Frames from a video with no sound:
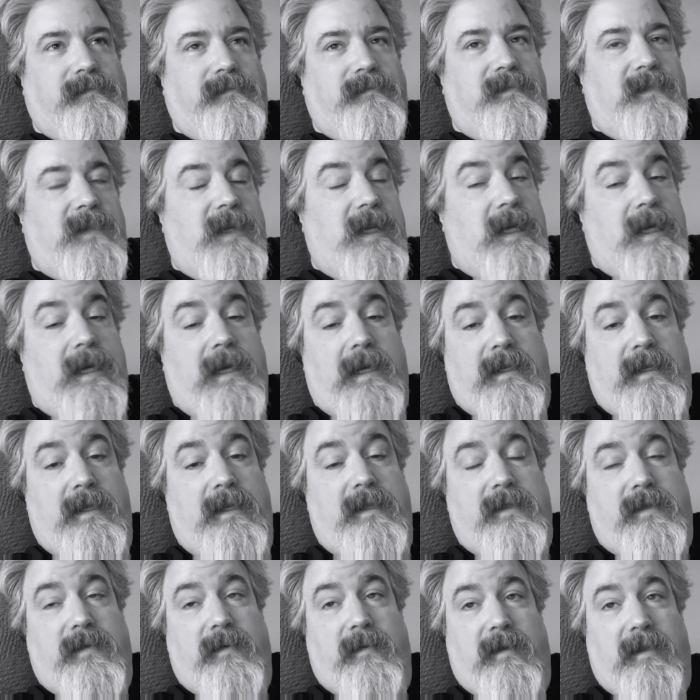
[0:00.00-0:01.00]
The acting
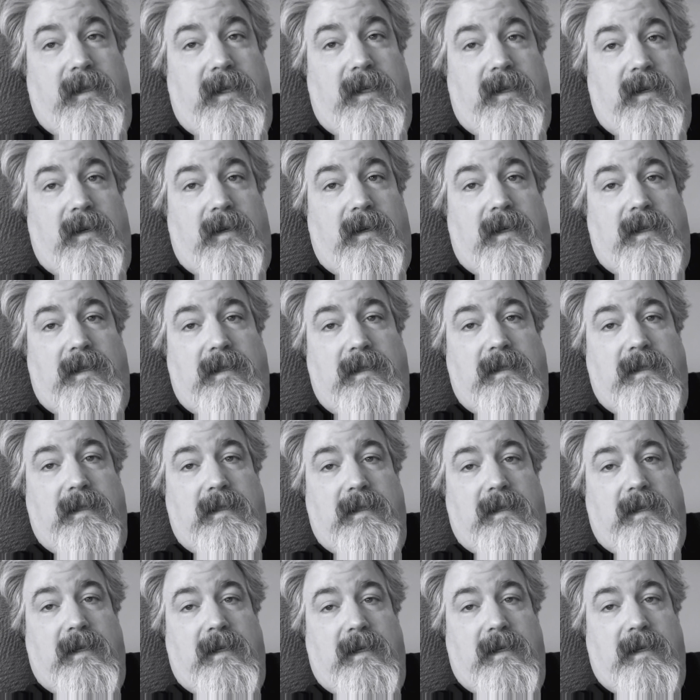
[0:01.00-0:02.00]
is really good.
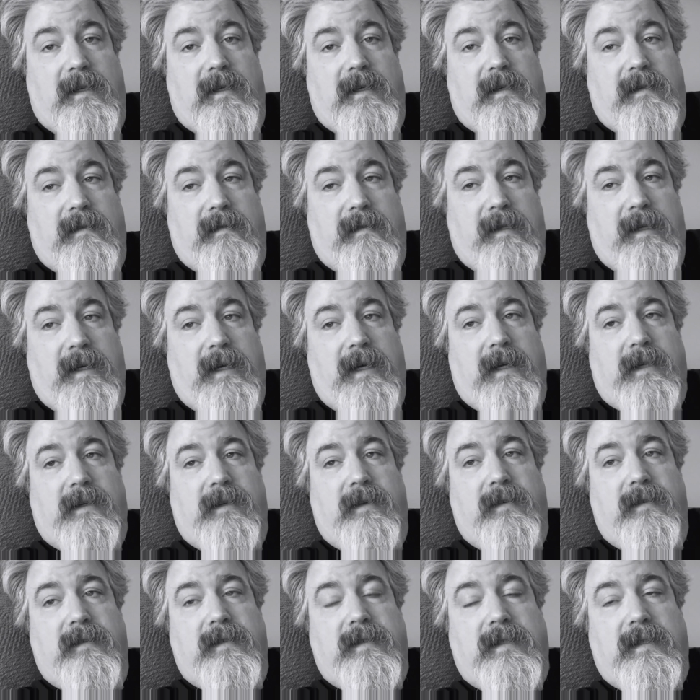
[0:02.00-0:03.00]
The
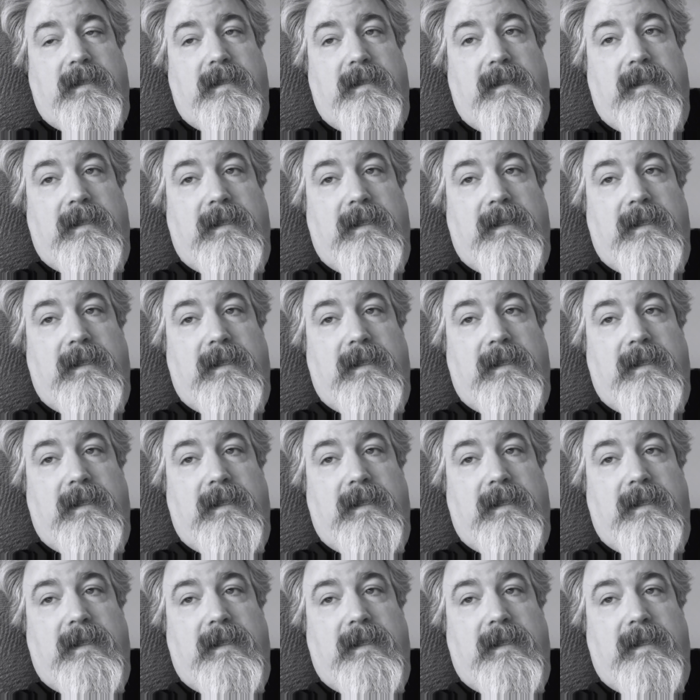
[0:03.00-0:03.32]
actors, and